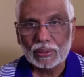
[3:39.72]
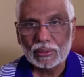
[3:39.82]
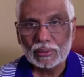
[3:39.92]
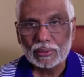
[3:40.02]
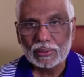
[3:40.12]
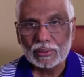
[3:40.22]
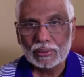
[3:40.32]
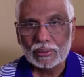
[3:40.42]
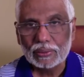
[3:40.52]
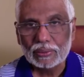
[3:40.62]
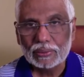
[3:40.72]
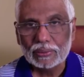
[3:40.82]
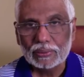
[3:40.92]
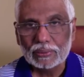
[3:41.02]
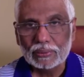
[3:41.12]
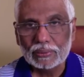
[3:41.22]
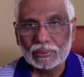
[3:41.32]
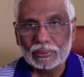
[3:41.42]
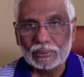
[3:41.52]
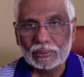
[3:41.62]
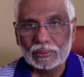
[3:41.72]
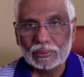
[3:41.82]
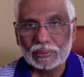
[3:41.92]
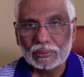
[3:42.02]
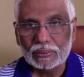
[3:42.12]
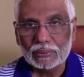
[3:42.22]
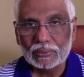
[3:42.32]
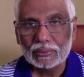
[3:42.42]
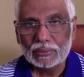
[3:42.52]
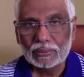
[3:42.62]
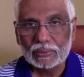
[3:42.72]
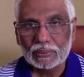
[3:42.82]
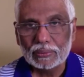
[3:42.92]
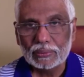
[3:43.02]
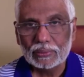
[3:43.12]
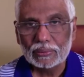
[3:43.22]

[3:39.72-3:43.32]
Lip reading: [no speech]